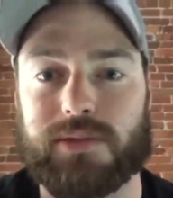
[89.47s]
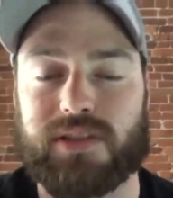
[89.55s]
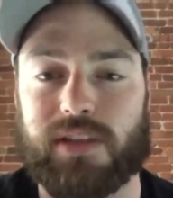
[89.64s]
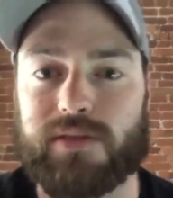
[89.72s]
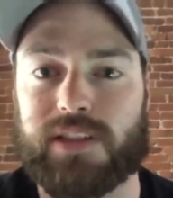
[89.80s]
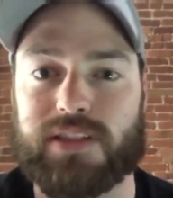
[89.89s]

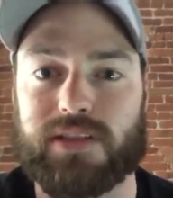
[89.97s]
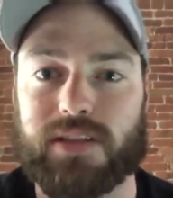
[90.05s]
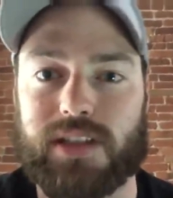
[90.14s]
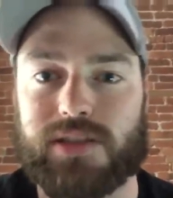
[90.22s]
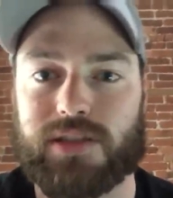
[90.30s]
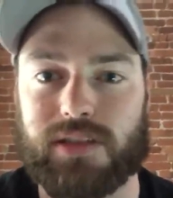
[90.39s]

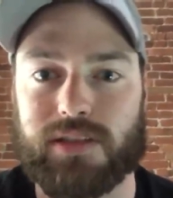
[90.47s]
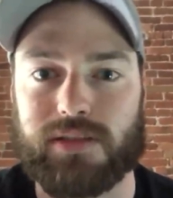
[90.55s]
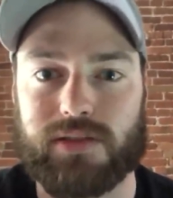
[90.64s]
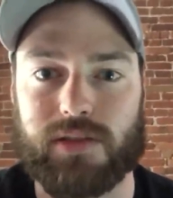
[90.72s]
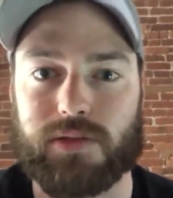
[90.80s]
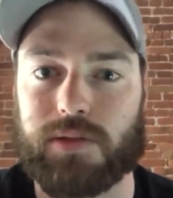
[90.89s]

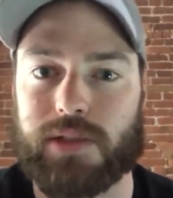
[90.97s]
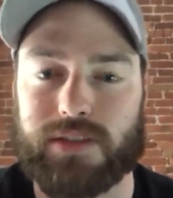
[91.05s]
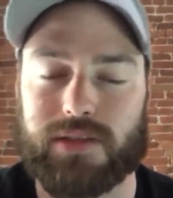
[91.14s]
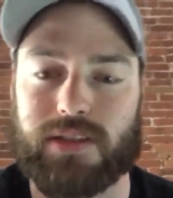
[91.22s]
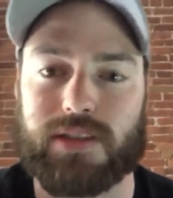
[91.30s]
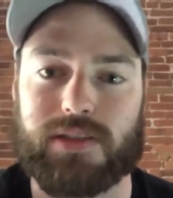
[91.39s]
self-isolation, social
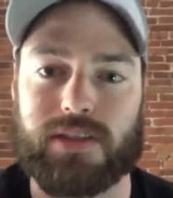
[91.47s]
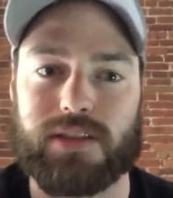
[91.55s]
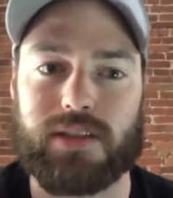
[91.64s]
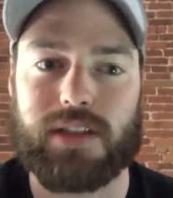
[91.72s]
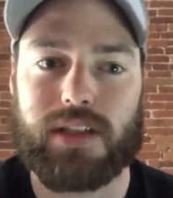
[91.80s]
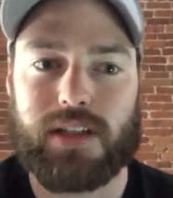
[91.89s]

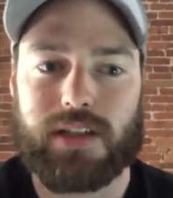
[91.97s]
isolation.